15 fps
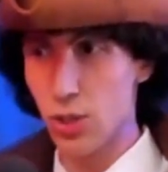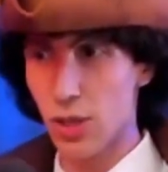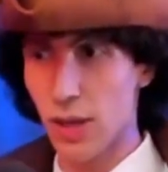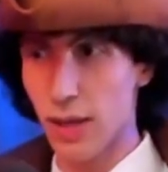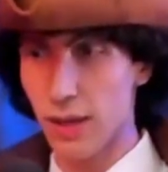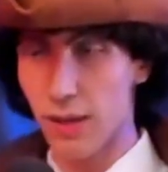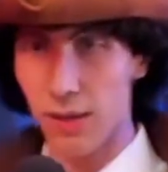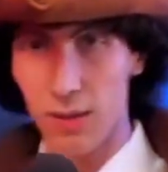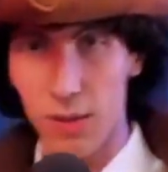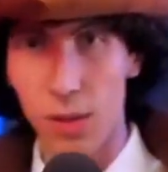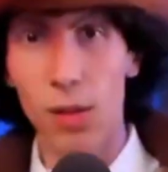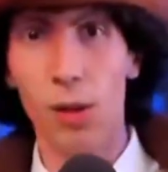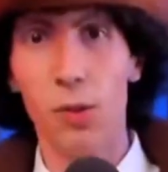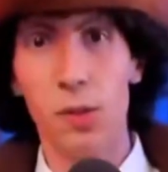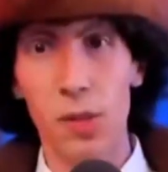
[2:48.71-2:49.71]
like,
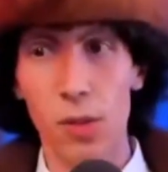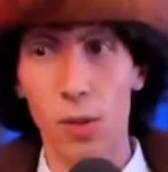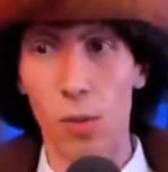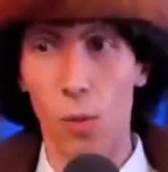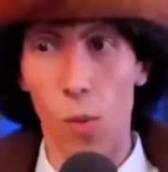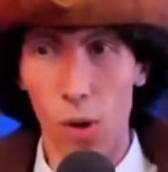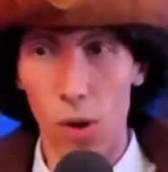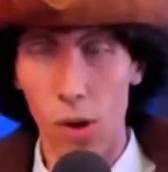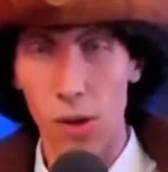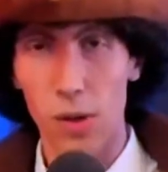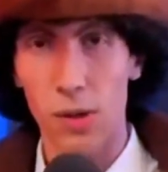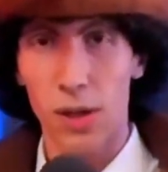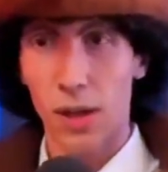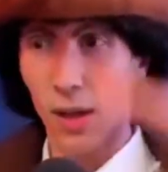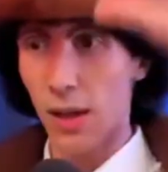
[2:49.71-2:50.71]
colonial world